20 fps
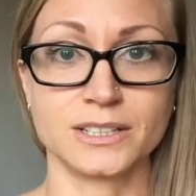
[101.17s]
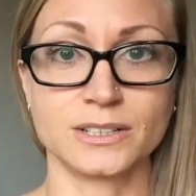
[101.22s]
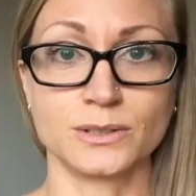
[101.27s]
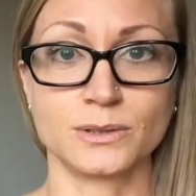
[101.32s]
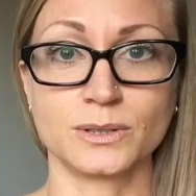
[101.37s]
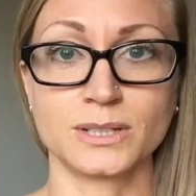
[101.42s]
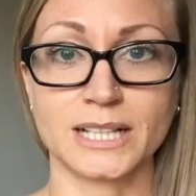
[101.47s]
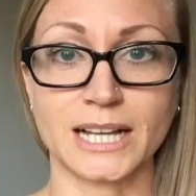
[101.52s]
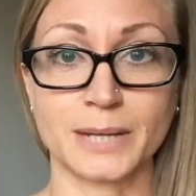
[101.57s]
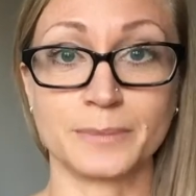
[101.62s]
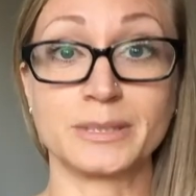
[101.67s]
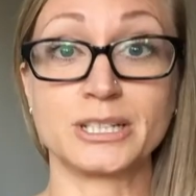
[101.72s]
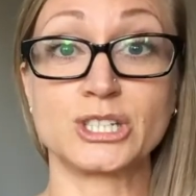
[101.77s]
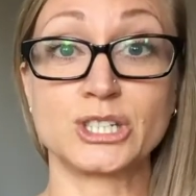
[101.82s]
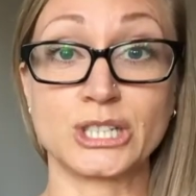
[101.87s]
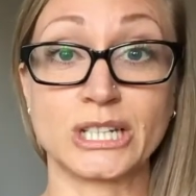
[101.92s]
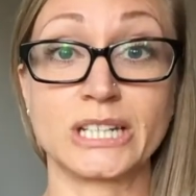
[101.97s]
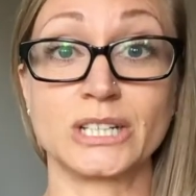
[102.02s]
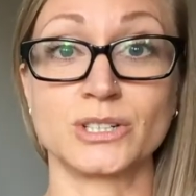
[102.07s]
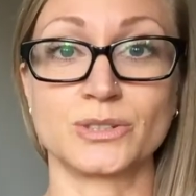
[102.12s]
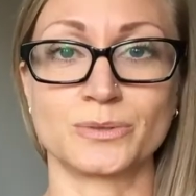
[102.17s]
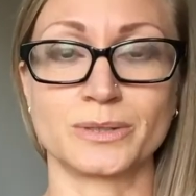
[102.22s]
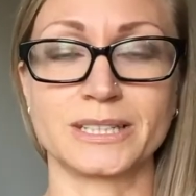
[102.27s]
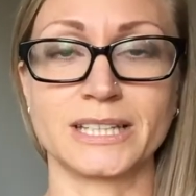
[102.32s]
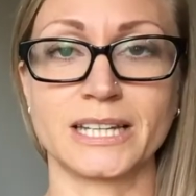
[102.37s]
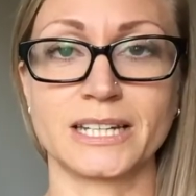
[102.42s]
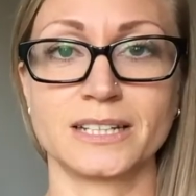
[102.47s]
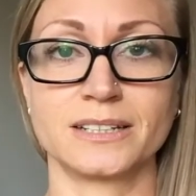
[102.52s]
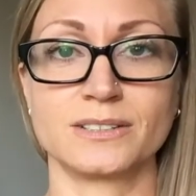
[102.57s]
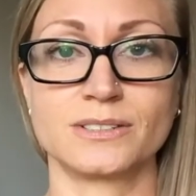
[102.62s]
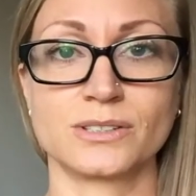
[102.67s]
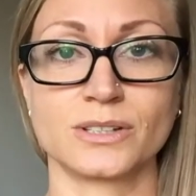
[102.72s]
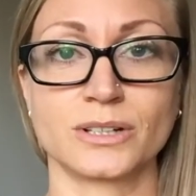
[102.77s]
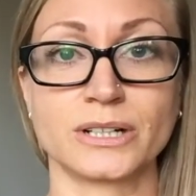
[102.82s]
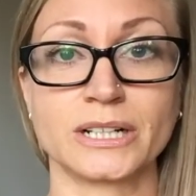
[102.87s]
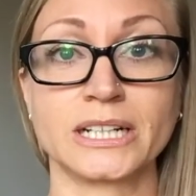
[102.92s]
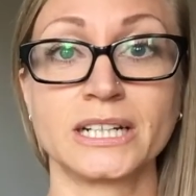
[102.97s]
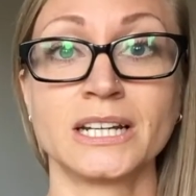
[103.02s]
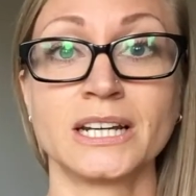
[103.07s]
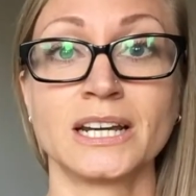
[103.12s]
you know climate change related
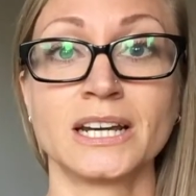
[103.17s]
sorry